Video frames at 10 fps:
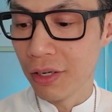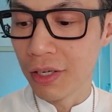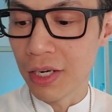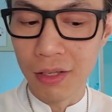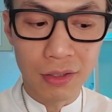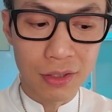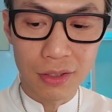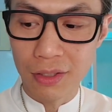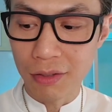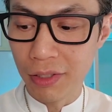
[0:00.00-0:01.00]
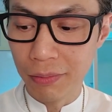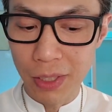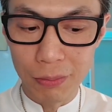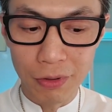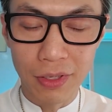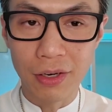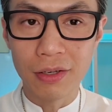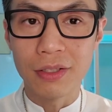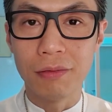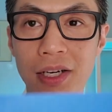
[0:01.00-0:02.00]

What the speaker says: our colors so we remember what they are. So we